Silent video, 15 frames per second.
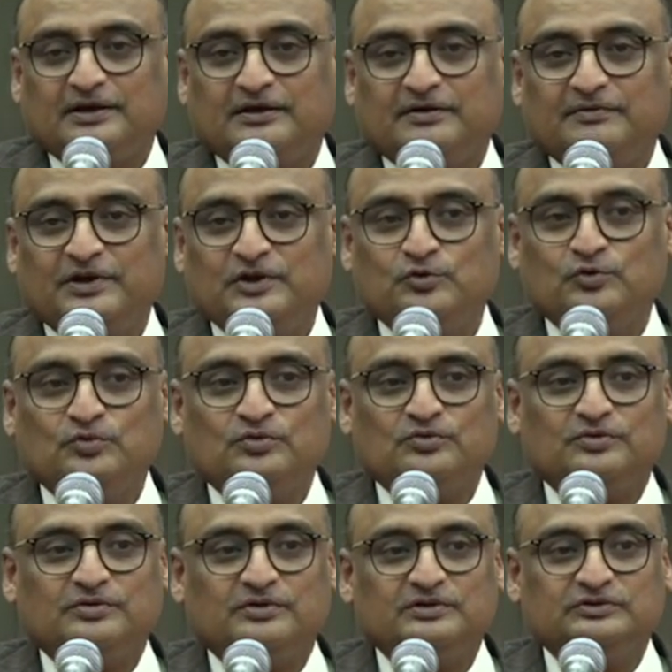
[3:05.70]
when you
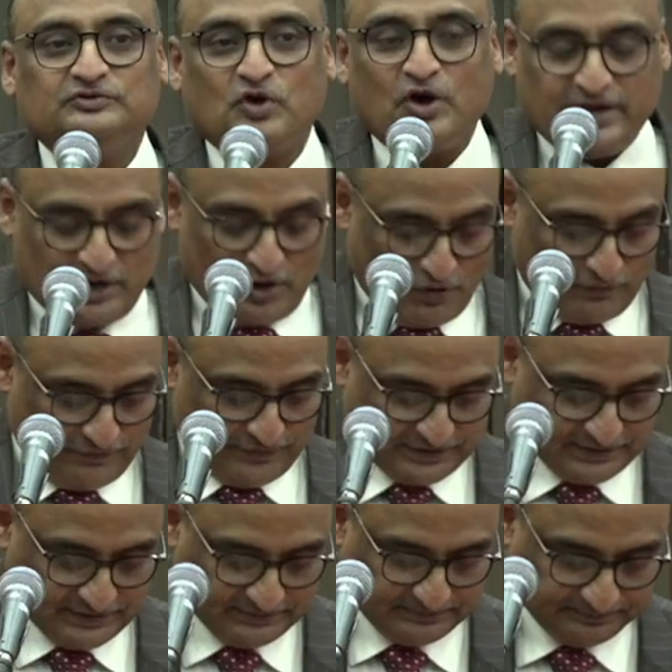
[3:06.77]
join an office.